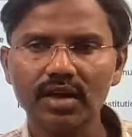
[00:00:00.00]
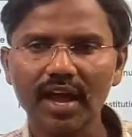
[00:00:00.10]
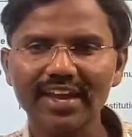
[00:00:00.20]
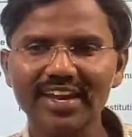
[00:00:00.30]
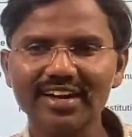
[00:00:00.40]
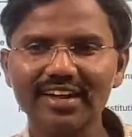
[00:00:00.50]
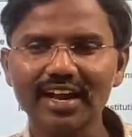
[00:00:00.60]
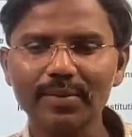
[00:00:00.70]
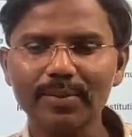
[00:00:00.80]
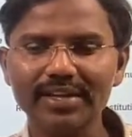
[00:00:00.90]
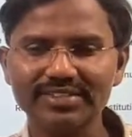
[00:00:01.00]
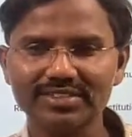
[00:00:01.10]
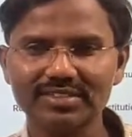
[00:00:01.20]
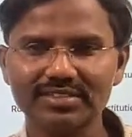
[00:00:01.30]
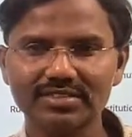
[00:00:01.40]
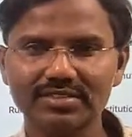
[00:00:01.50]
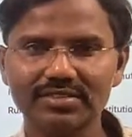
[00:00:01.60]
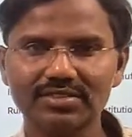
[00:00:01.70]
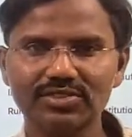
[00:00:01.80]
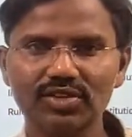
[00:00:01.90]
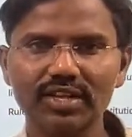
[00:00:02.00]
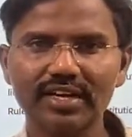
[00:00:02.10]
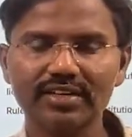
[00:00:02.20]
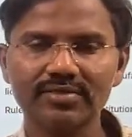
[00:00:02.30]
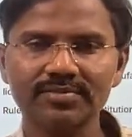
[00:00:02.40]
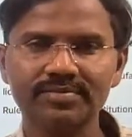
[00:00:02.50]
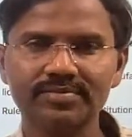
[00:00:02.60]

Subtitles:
I need replies so that